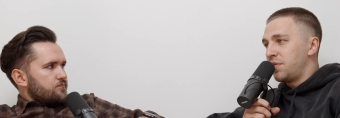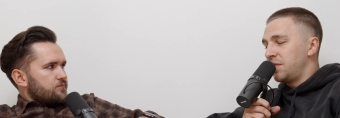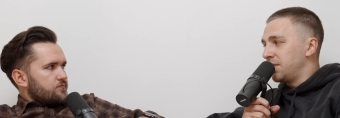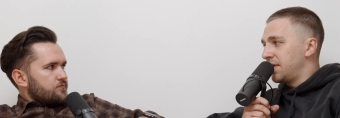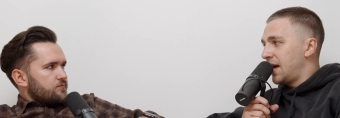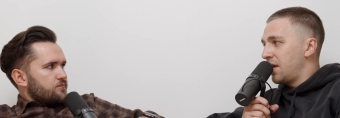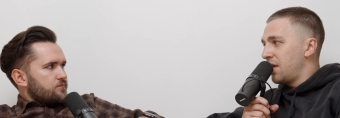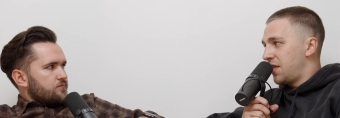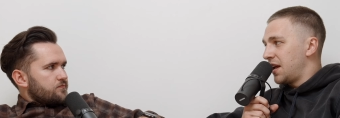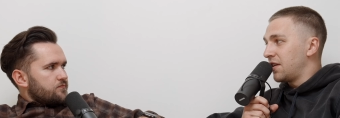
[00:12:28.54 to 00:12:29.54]
Speaker 1: people
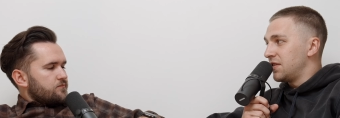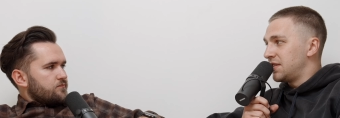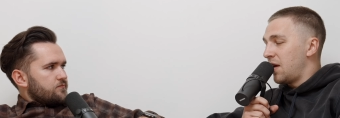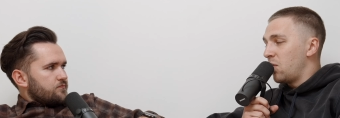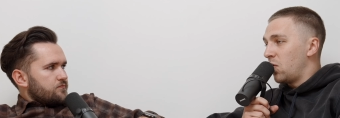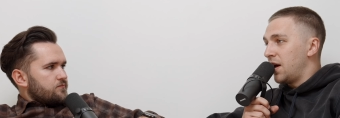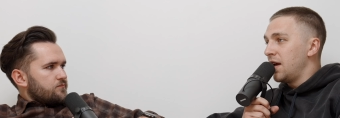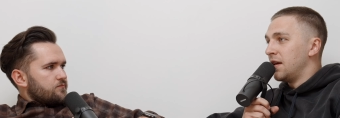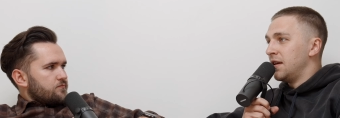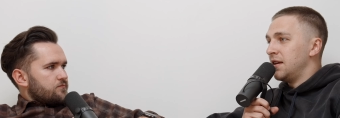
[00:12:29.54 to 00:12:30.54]
that think the same
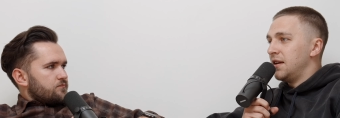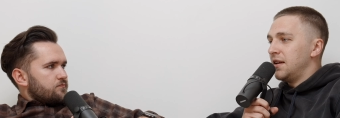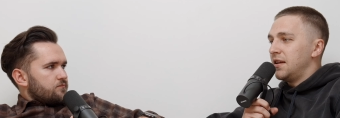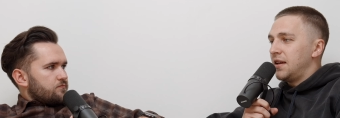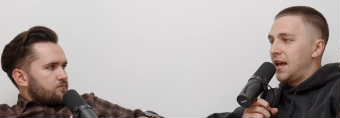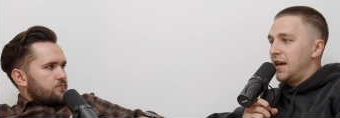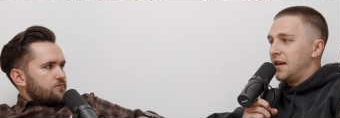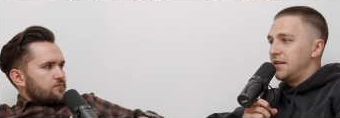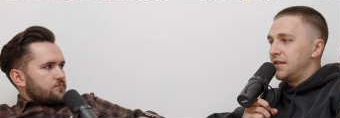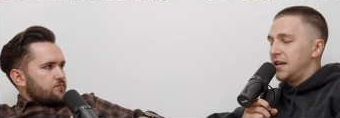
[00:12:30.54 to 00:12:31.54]
way.
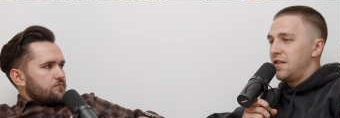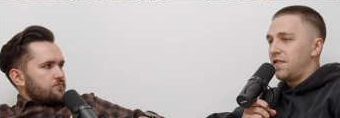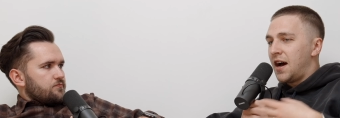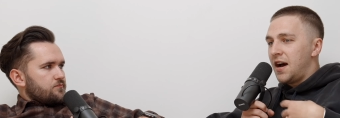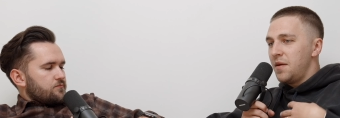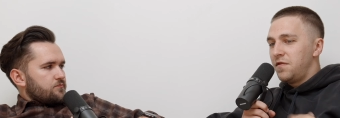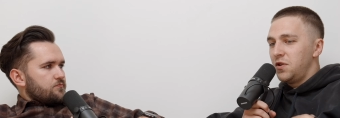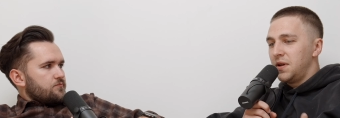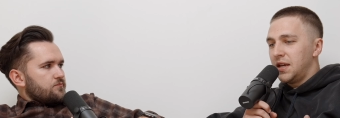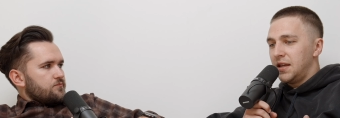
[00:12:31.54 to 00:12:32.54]
And if I'm viewing